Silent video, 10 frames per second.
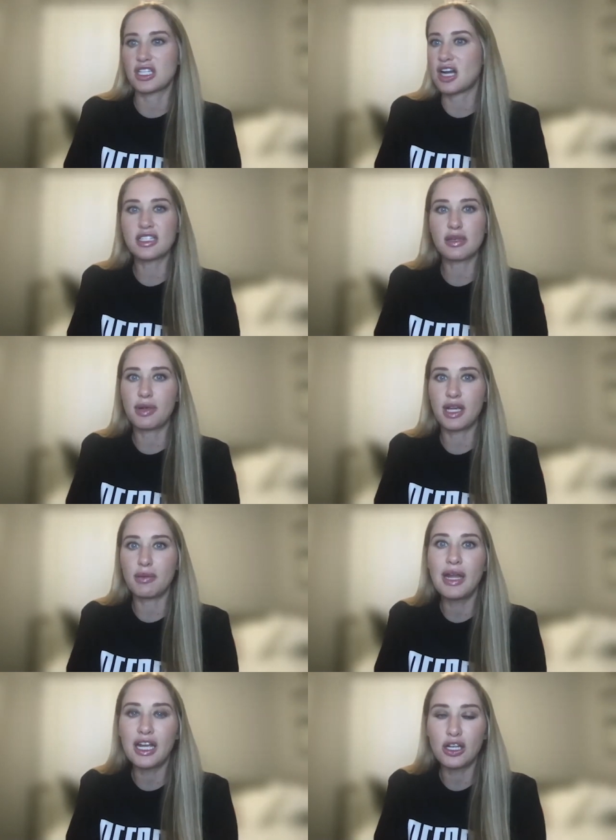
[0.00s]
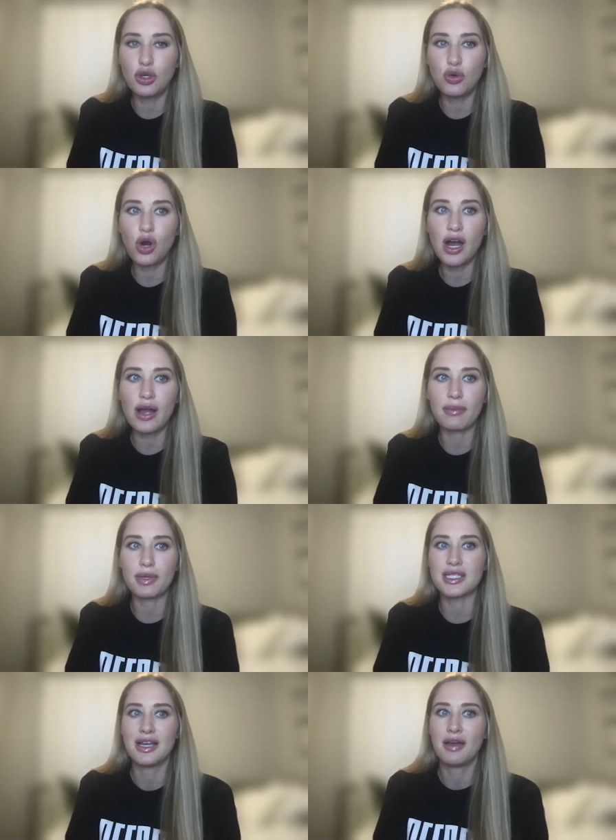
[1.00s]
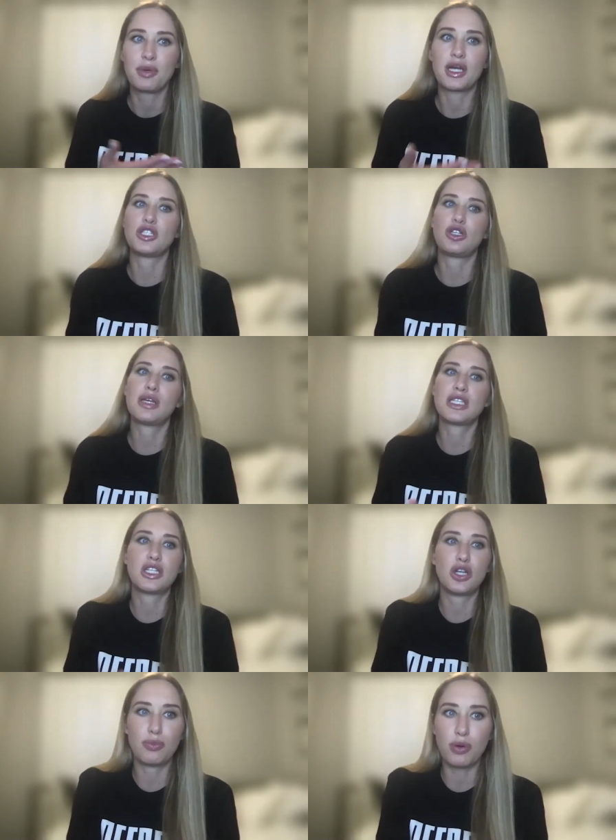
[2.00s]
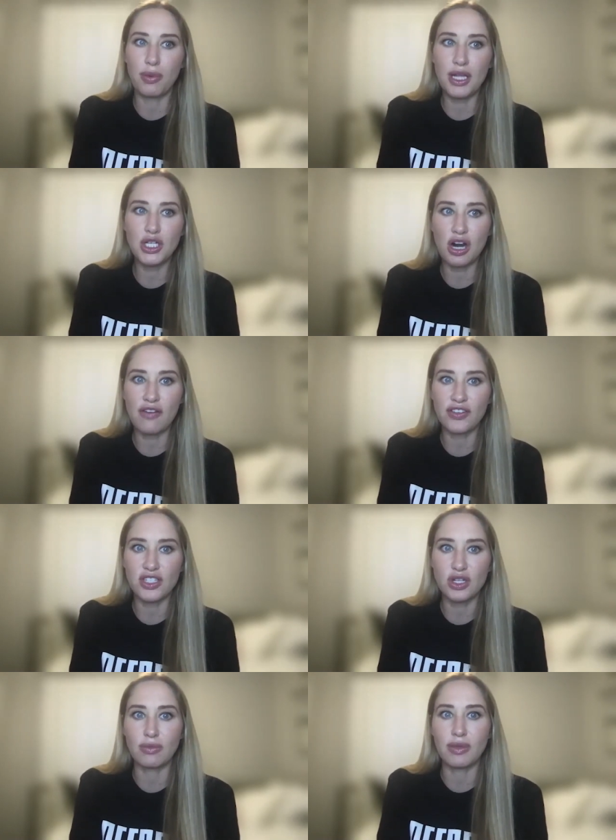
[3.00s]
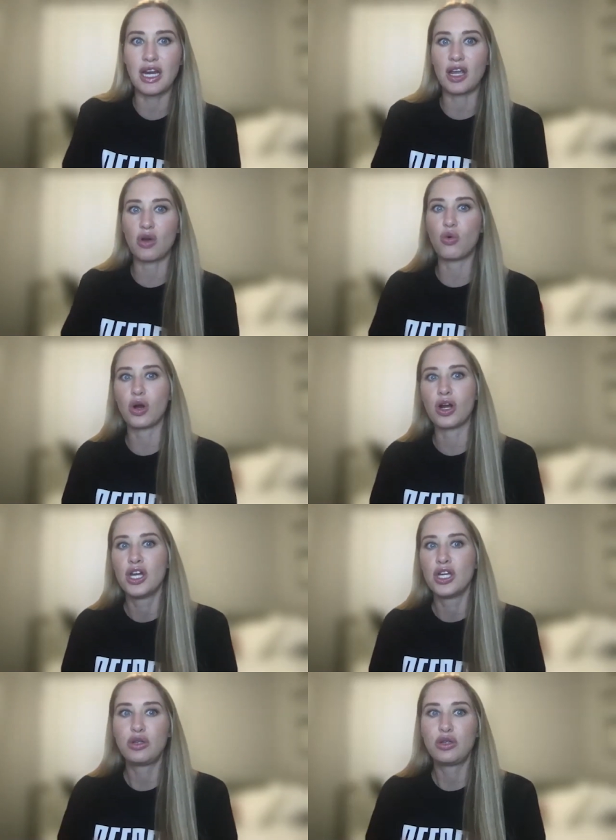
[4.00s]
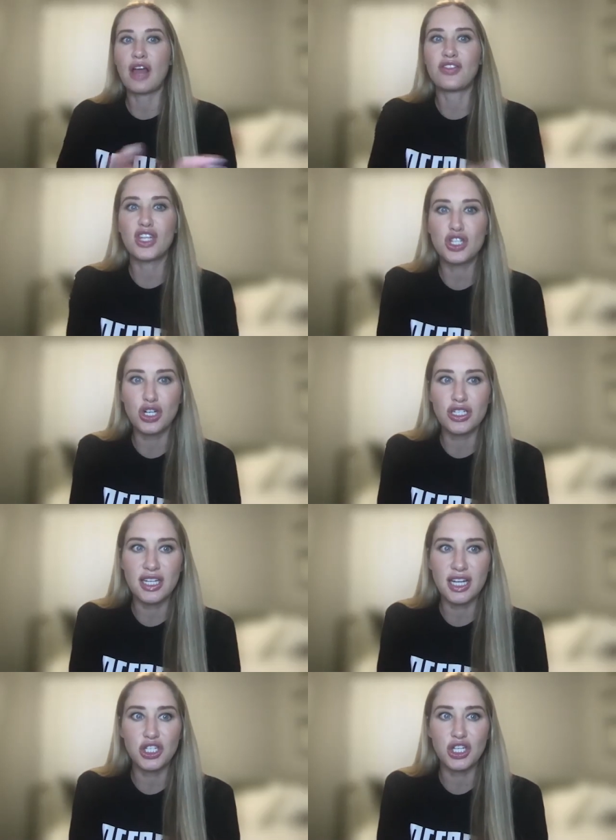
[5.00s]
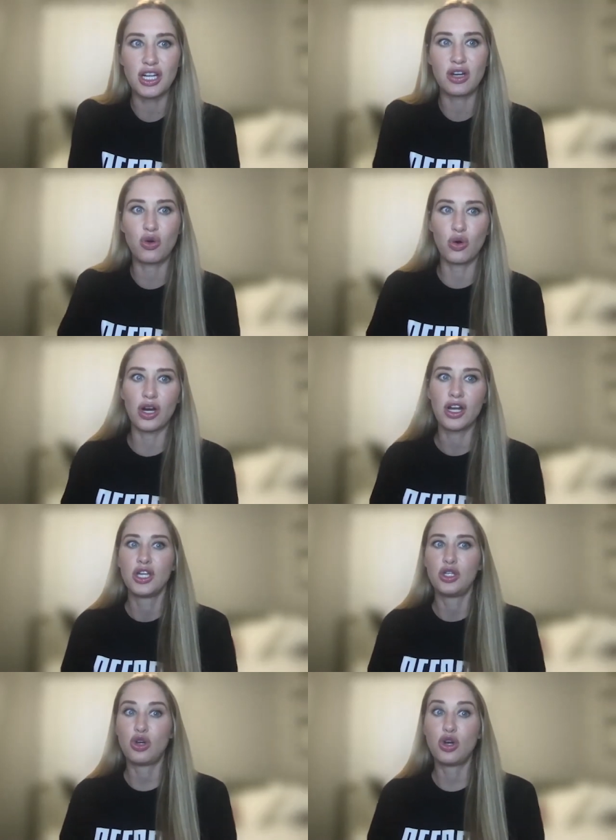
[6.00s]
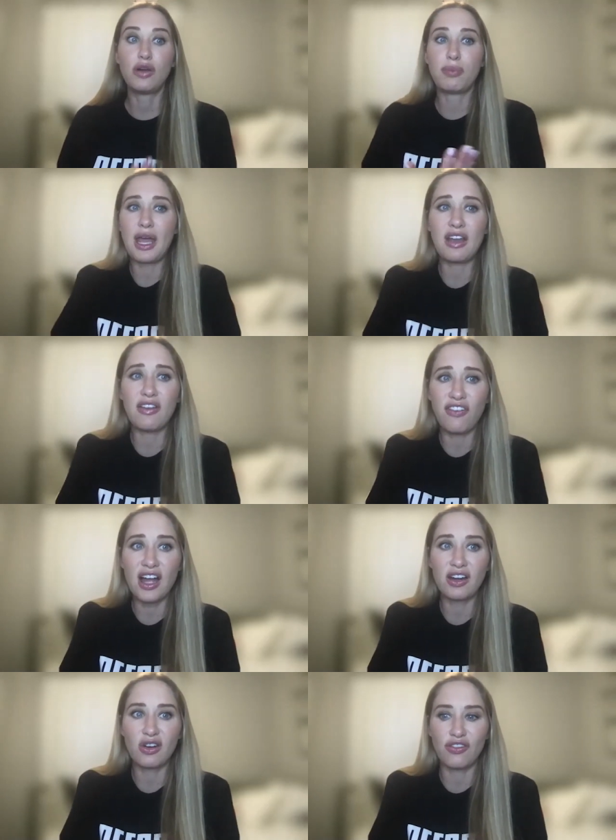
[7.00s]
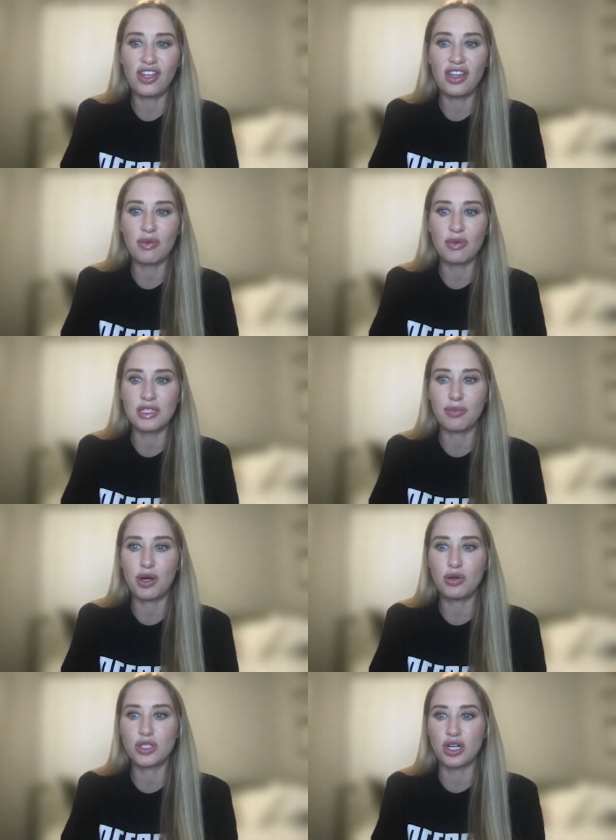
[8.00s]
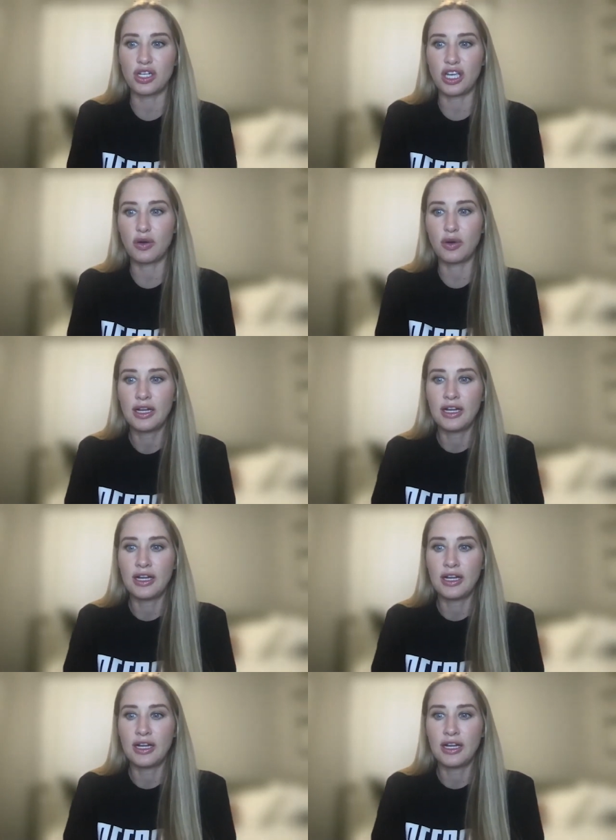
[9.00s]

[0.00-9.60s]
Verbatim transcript: It's not somebody committing a new crime. It's because you missed your probation officer meeting or you left the jurisdiction or you couldn't pay a fine or a fee that was imposed on you.